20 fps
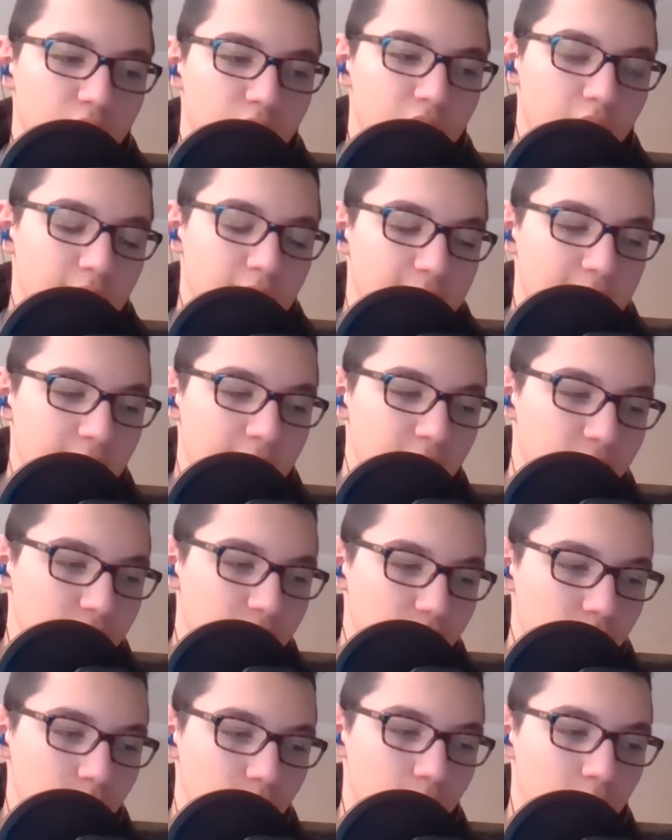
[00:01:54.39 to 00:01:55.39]
talked down
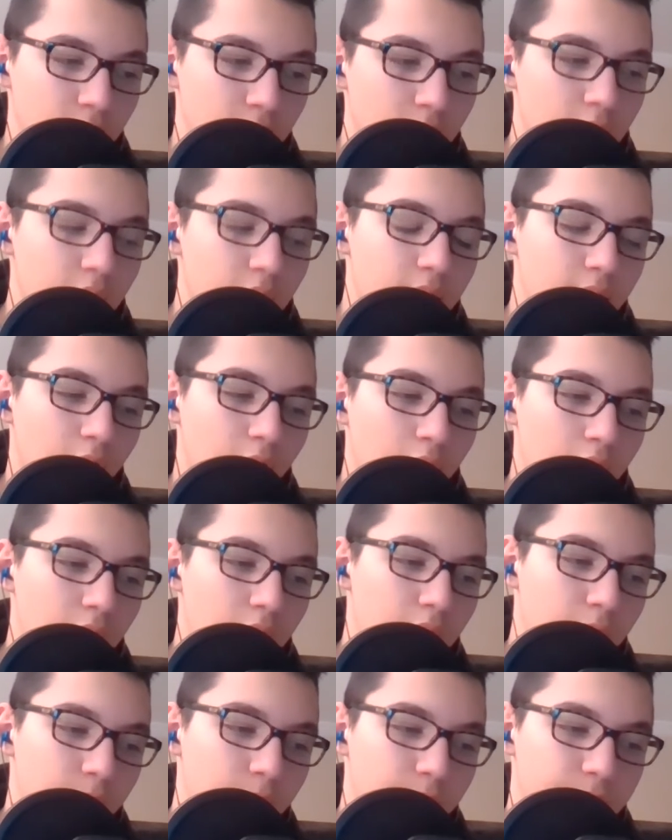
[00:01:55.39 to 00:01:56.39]
to
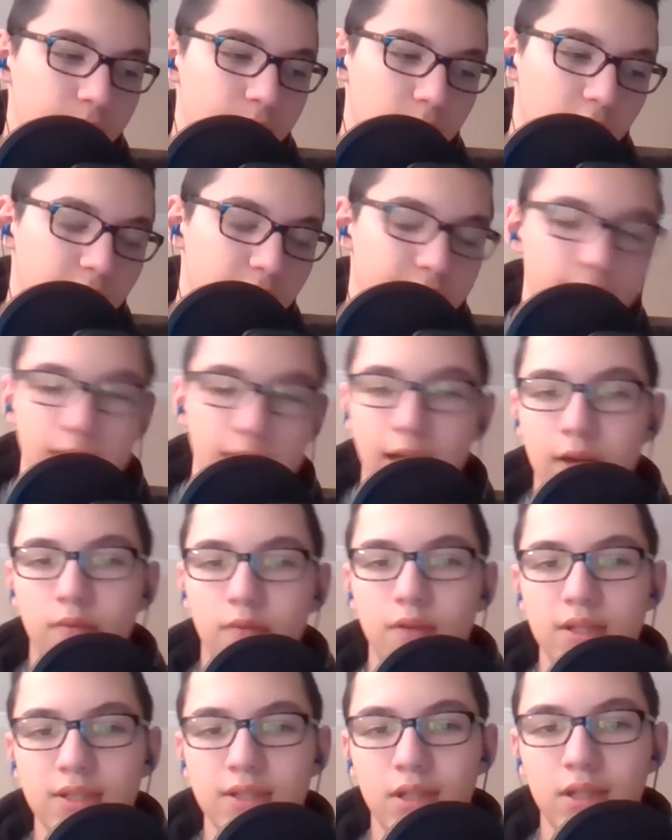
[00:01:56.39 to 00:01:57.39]
um, for that
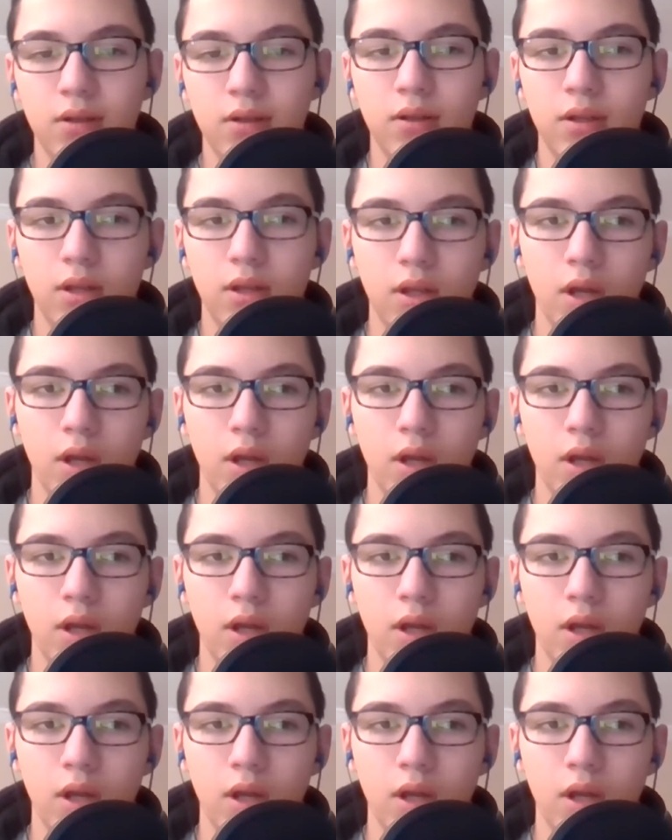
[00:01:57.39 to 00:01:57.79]
reason.